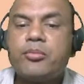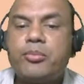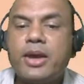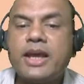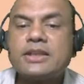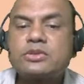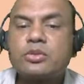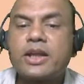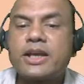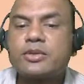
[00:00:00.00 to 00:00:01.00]
Pays
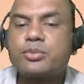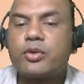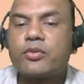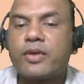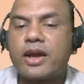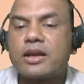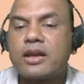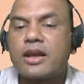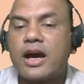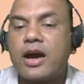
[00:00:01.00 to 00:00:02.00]
to the export
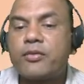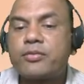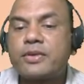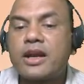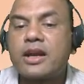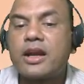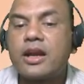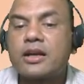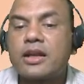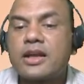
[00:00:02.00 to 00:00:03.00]
factor after
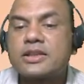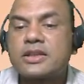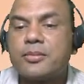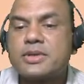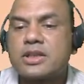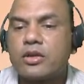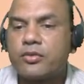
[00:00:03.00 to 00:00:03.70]
deducting his commission.